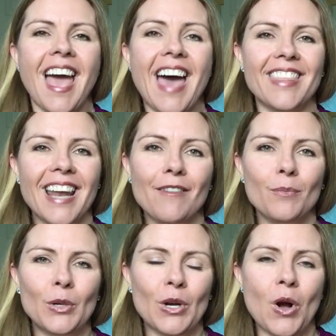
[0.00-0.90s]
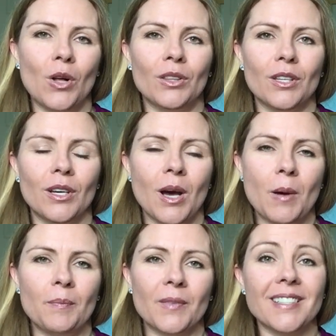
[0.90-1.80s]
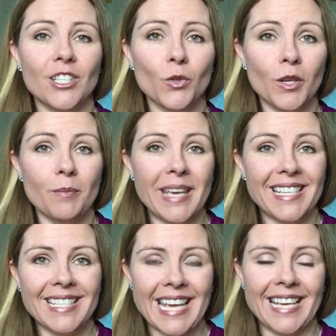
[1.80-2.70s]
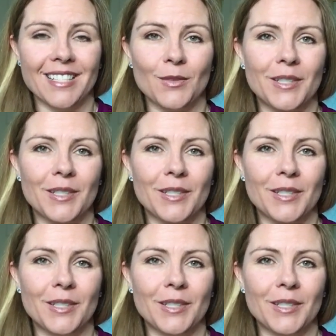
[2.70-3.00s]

And then I have a book called the um, Essential Oil Make and Takes,